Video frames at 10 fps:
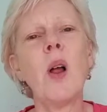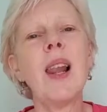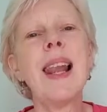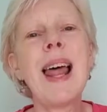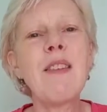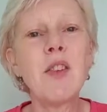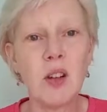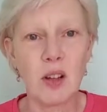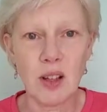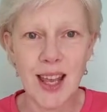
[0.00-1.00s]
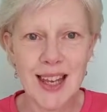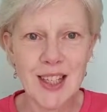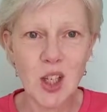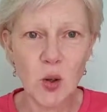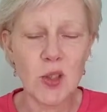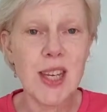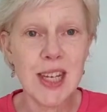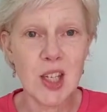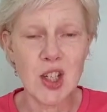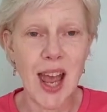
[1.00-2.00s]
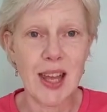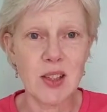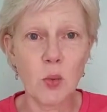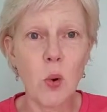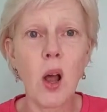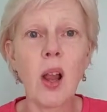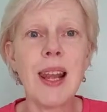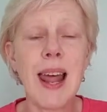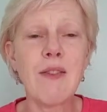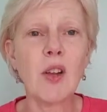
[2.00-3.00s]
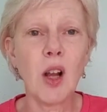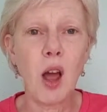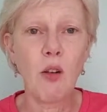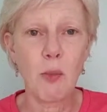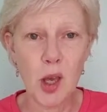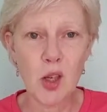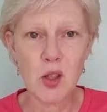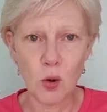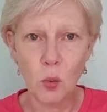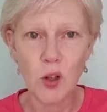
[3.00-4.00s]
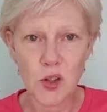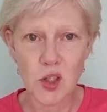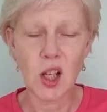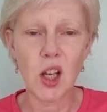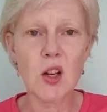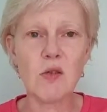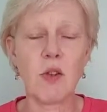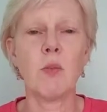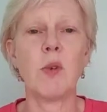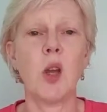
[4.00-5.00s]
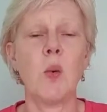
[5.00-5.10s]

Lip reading: what level can you teach at? What level of person wants to learn from